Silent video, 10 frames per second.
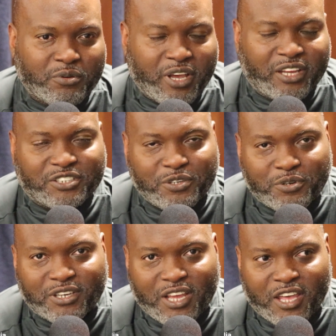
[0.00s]
We had two
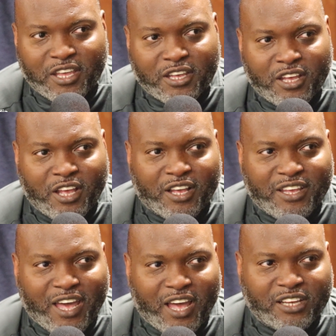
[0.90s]
today.
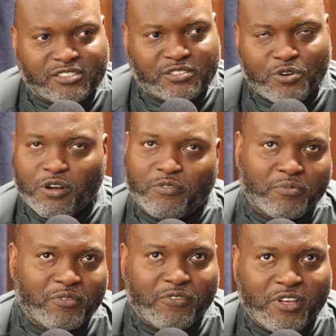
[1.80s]
Guys struck
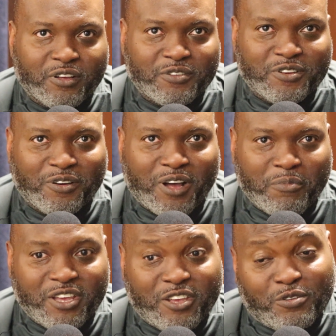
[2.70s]
from the field. You know, I
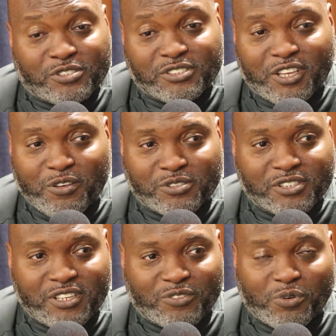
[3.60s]
mean,
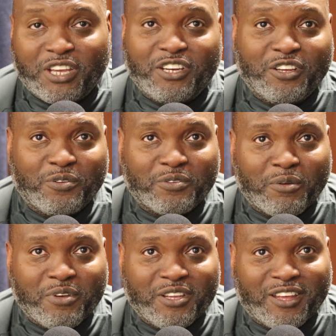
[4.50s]
Houston, that's what they do. I
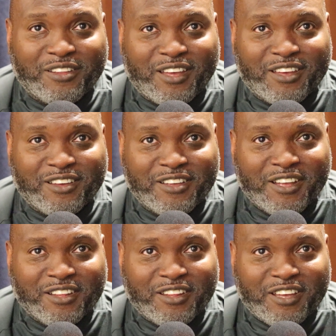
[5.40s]
mean,
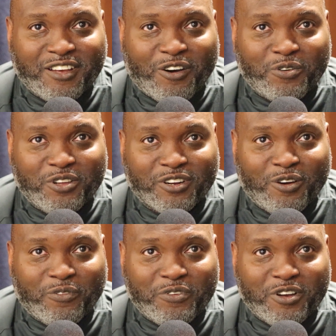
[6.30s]
they hold a
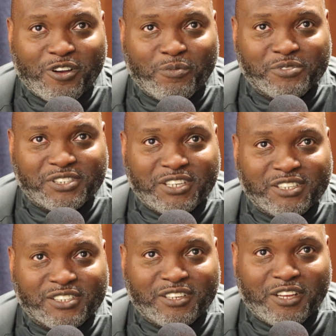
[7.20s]
low field goal
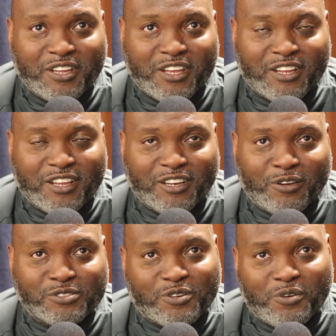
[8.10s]
percentage and
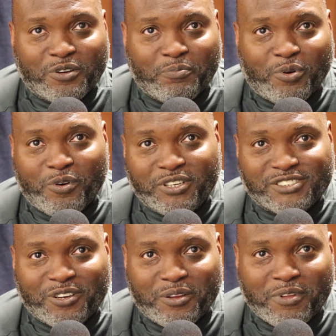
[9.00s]
low scoring of points.
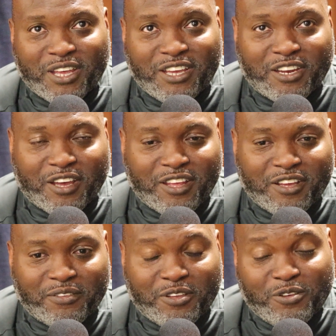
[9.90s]
So I
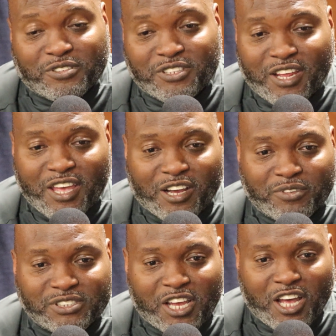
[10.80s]
mean, Houston did a heck
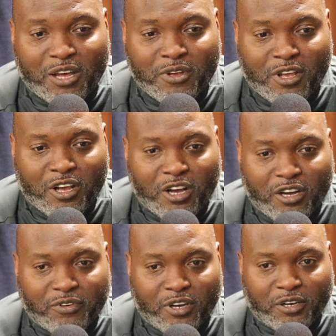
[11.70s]
of a job
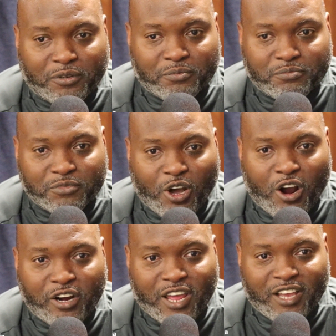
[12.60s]
of
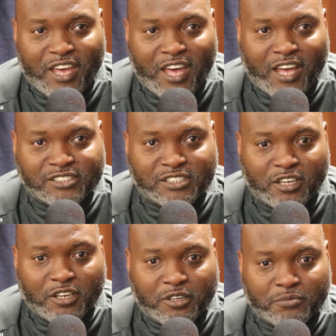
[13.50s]
guarding our guys,
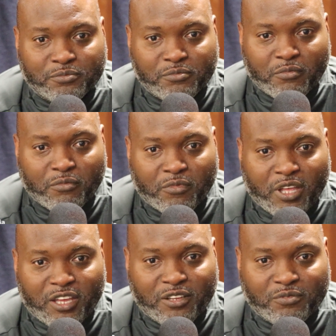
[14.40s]

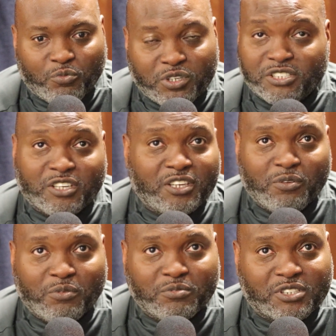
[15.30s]
and we just
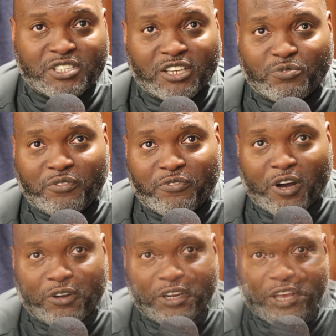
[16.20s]
couldn't. The shots wouldn't
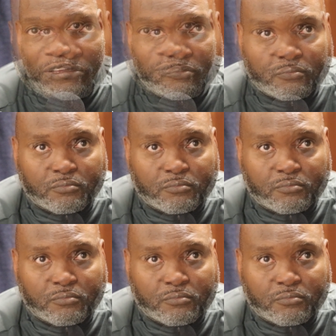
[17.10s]
fall today.